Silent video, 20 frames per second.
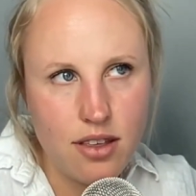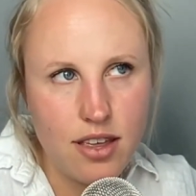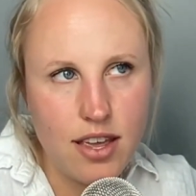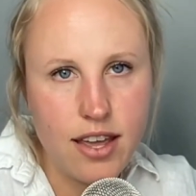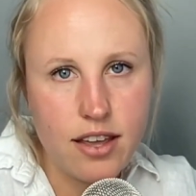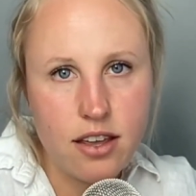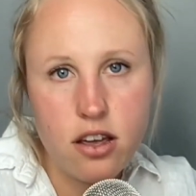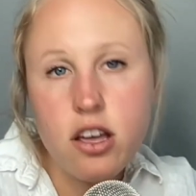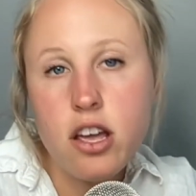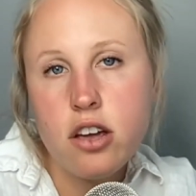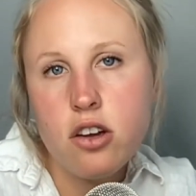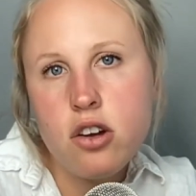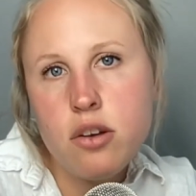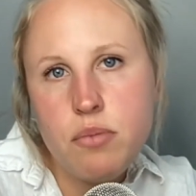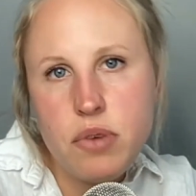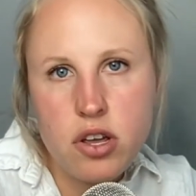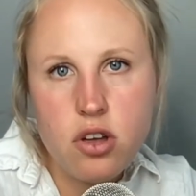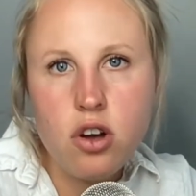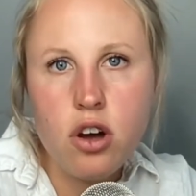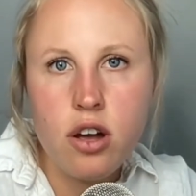it
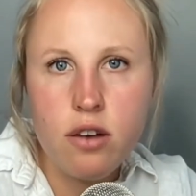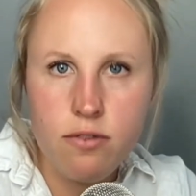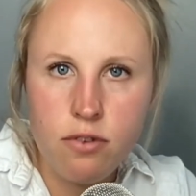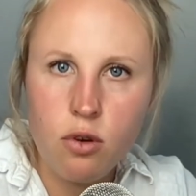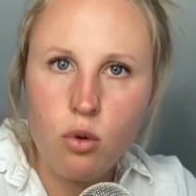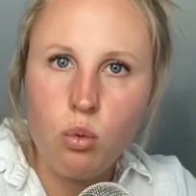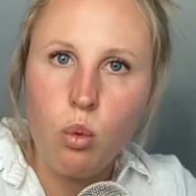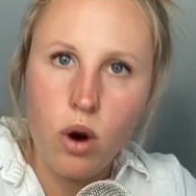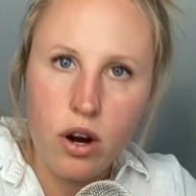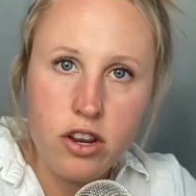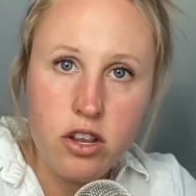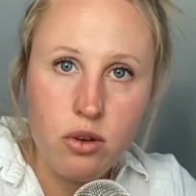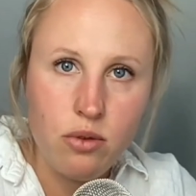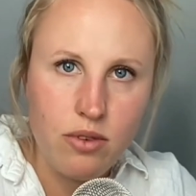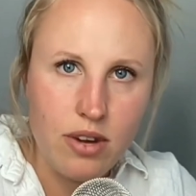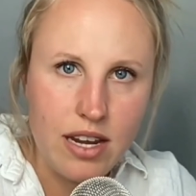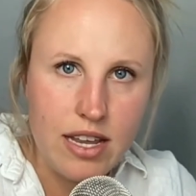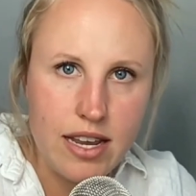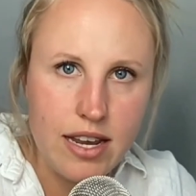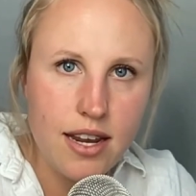could be good for what you
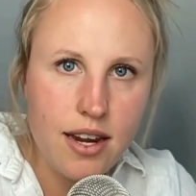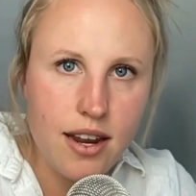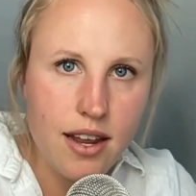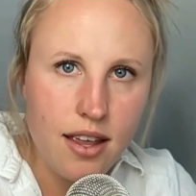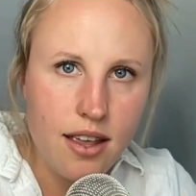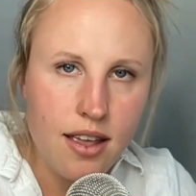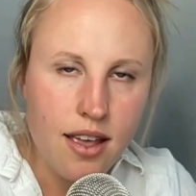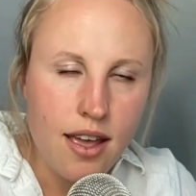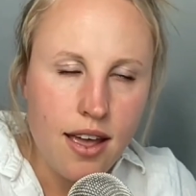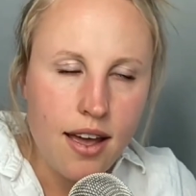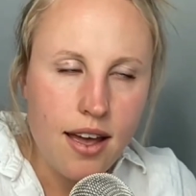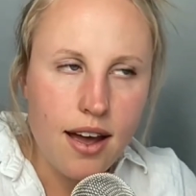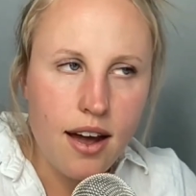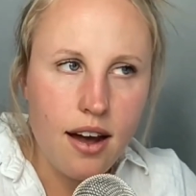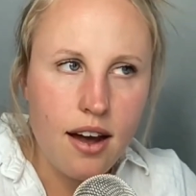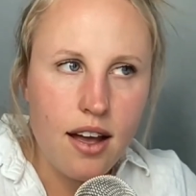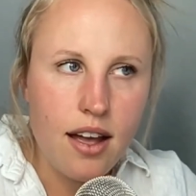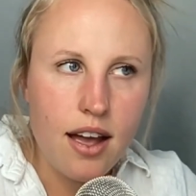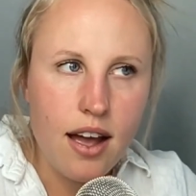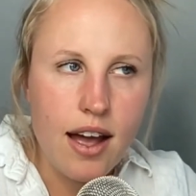need.
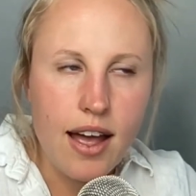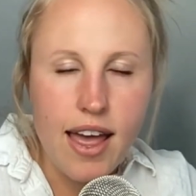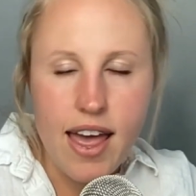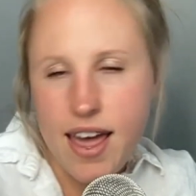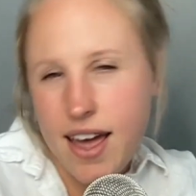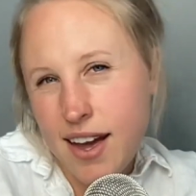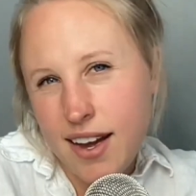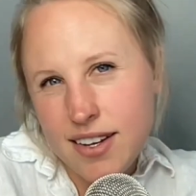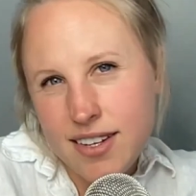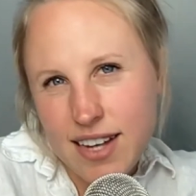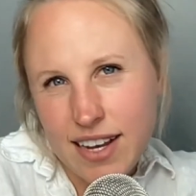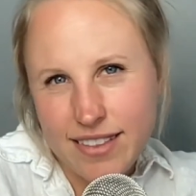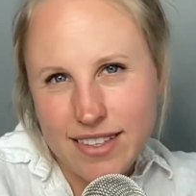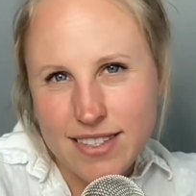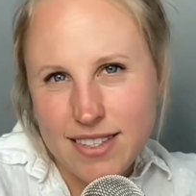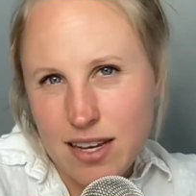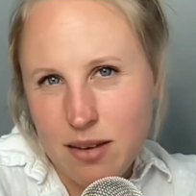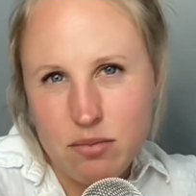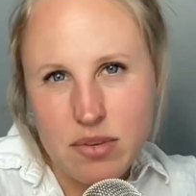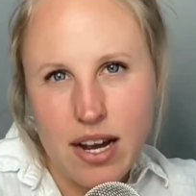And at the
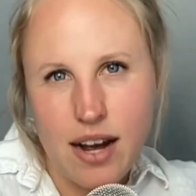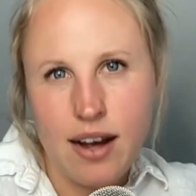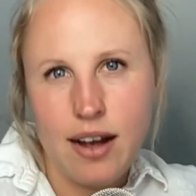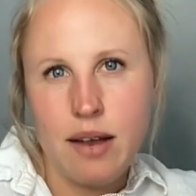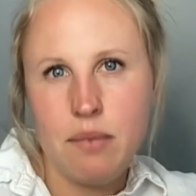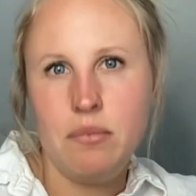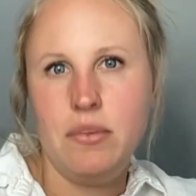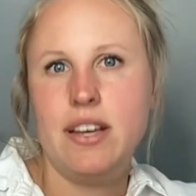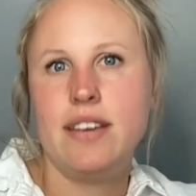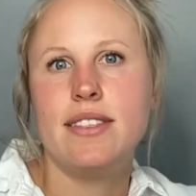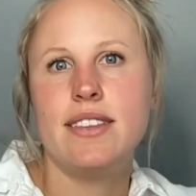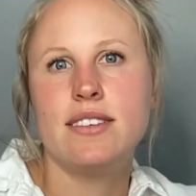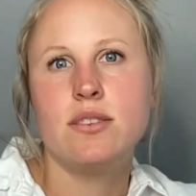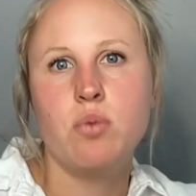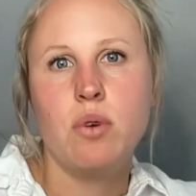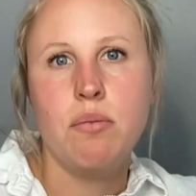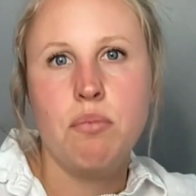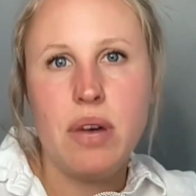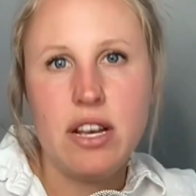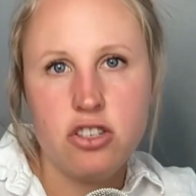same time, like this
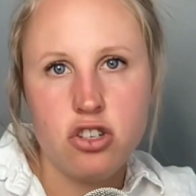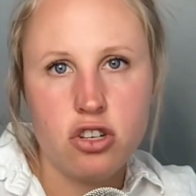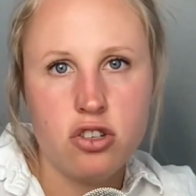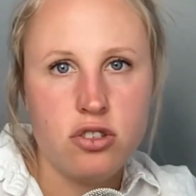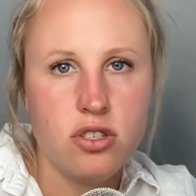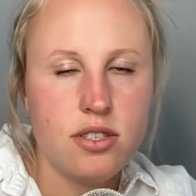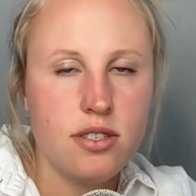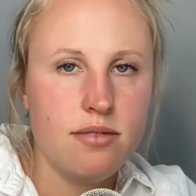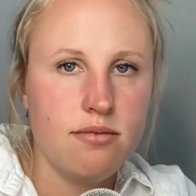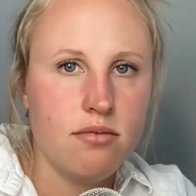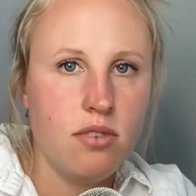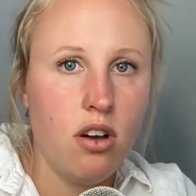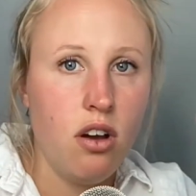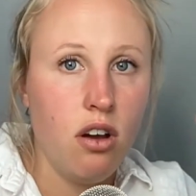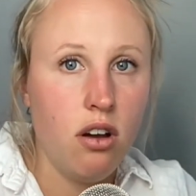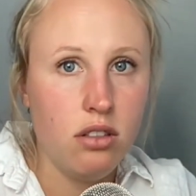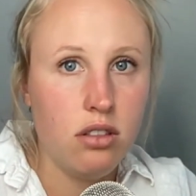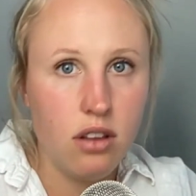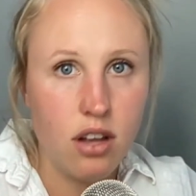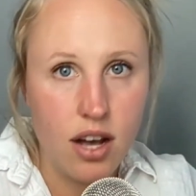one measures
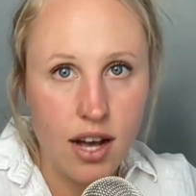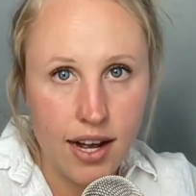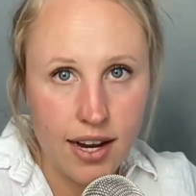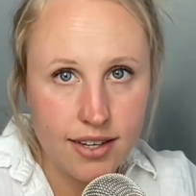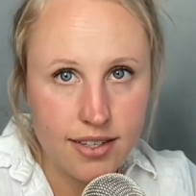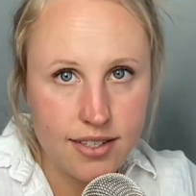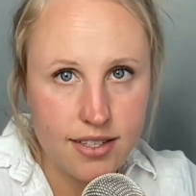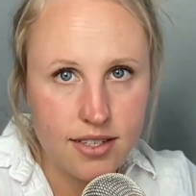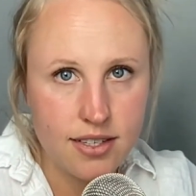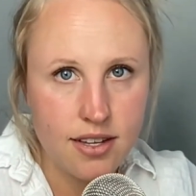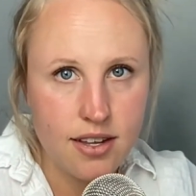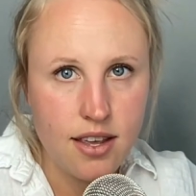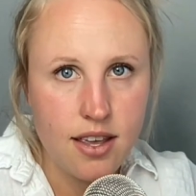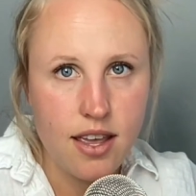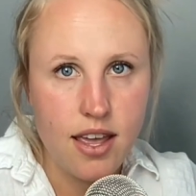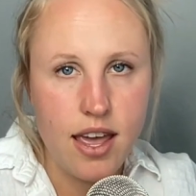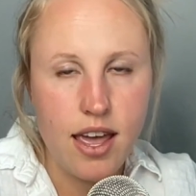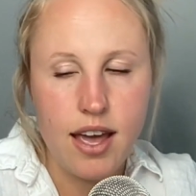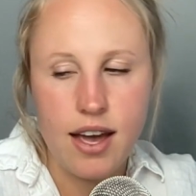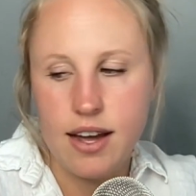a lot
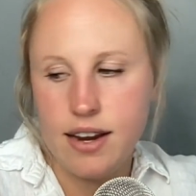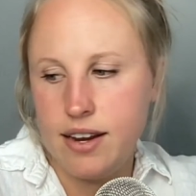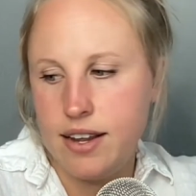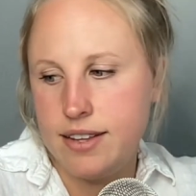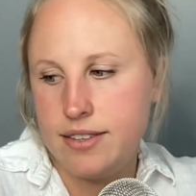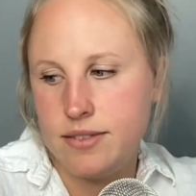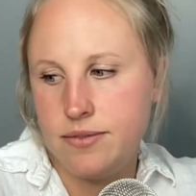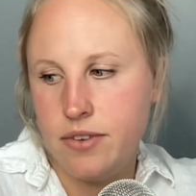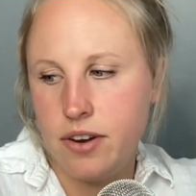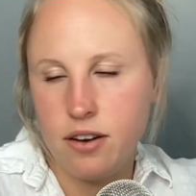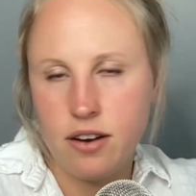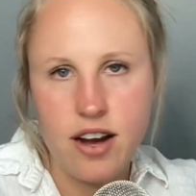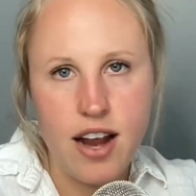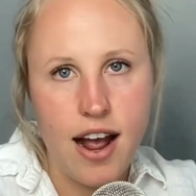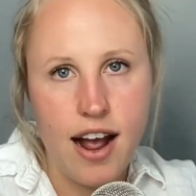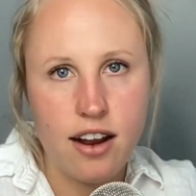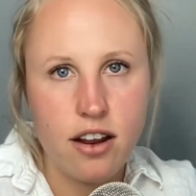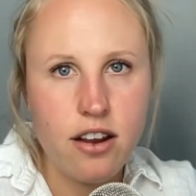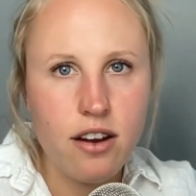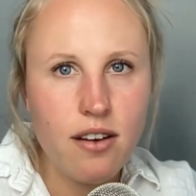and it's very
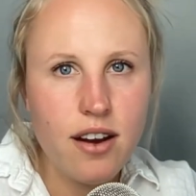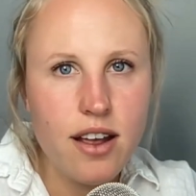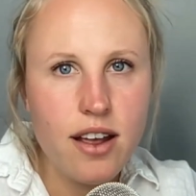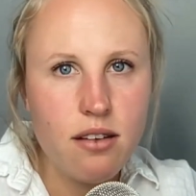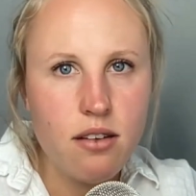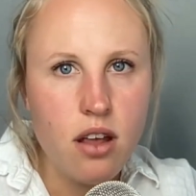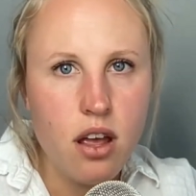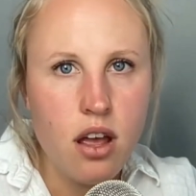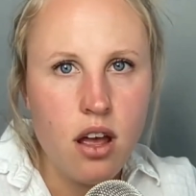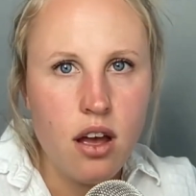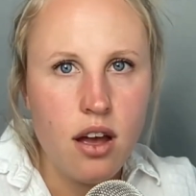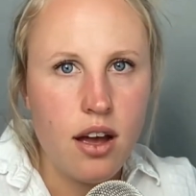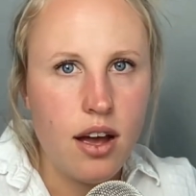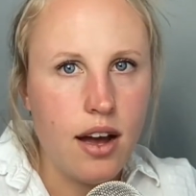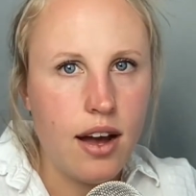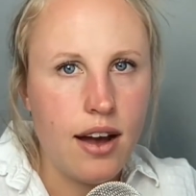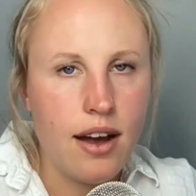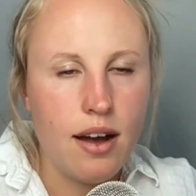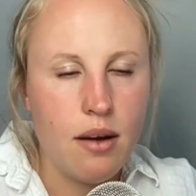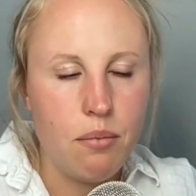accurate.
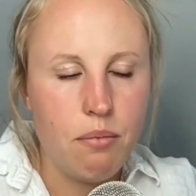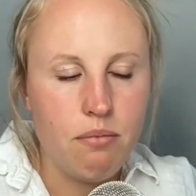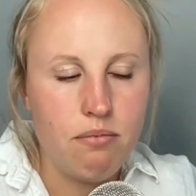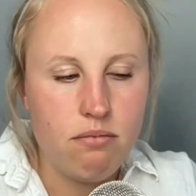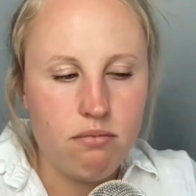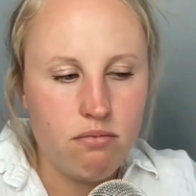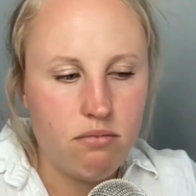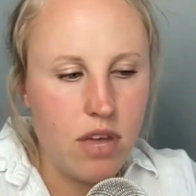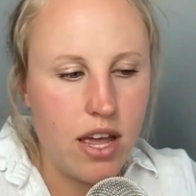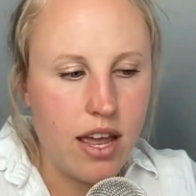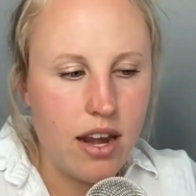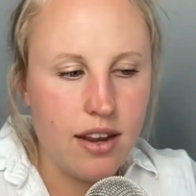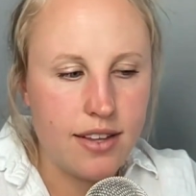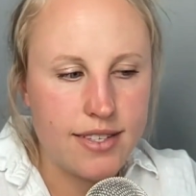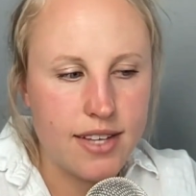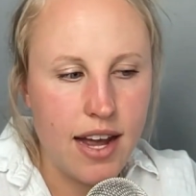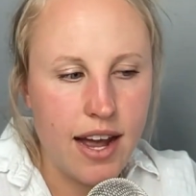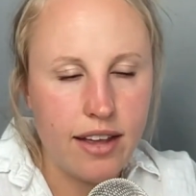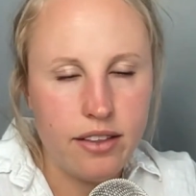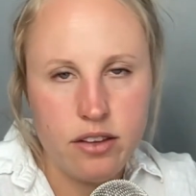And
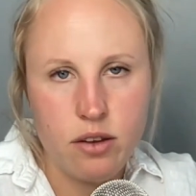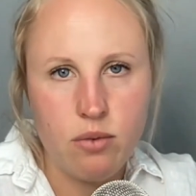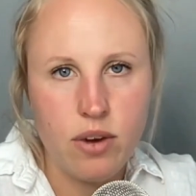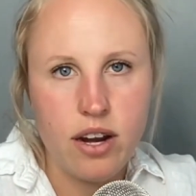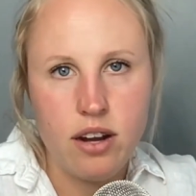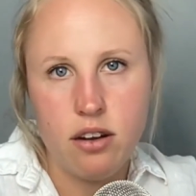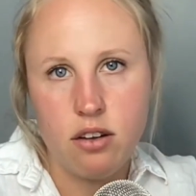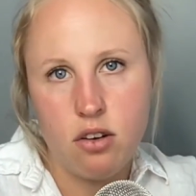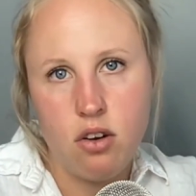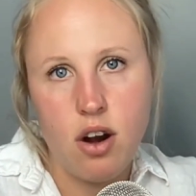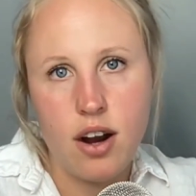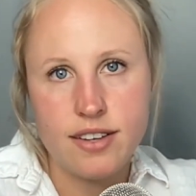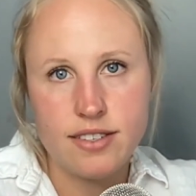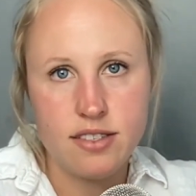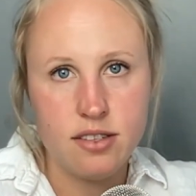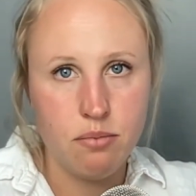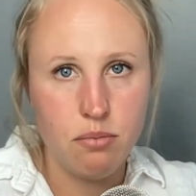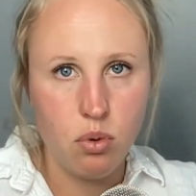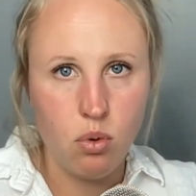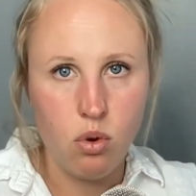it's highly rated across
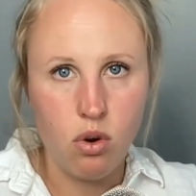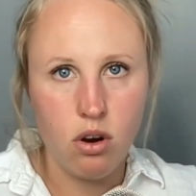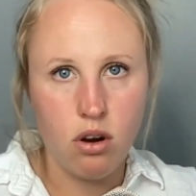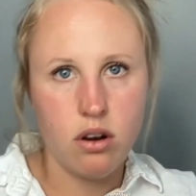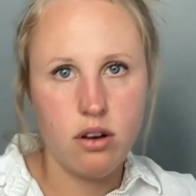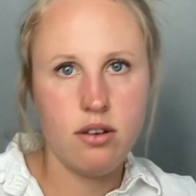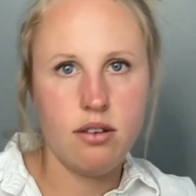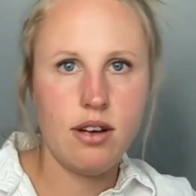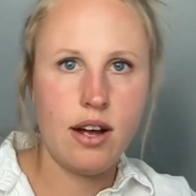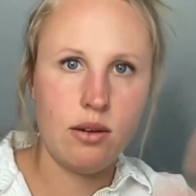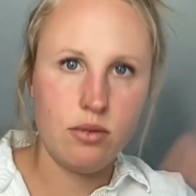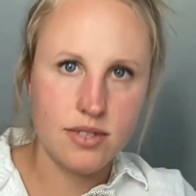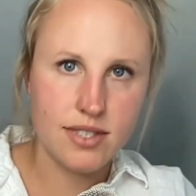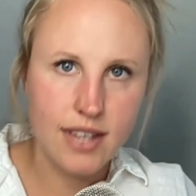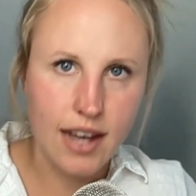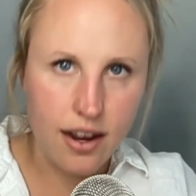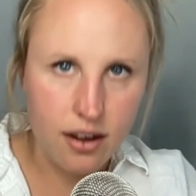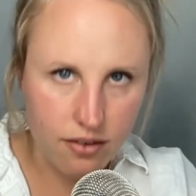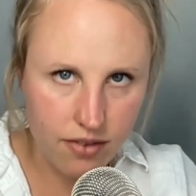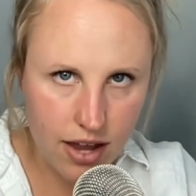the board
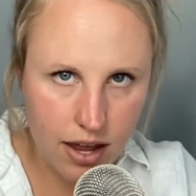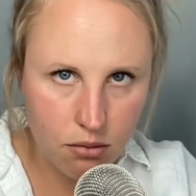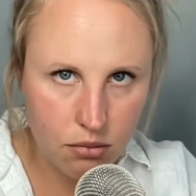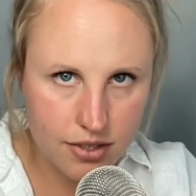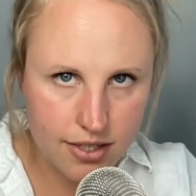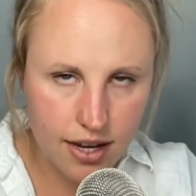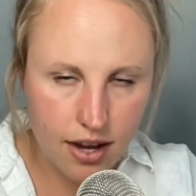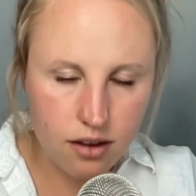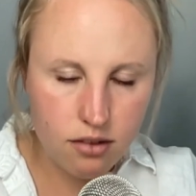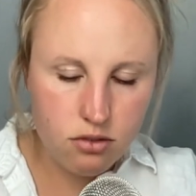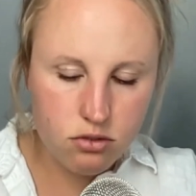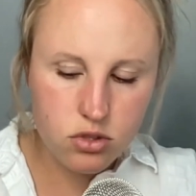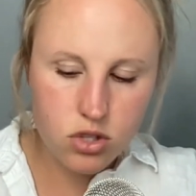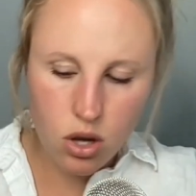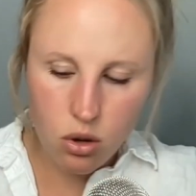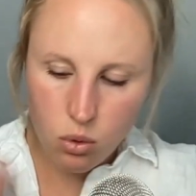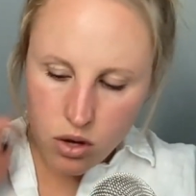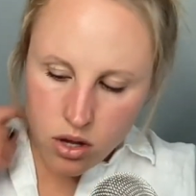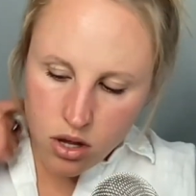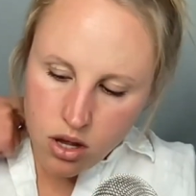outside of Amazon.
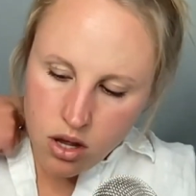So